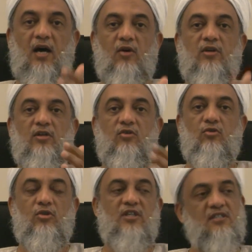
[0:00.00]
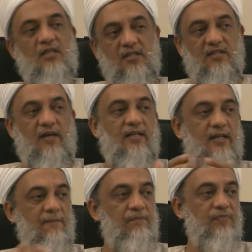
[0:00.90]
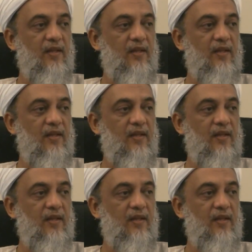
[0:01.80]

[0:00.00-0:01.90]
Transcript: How did you do this? This is how I did it.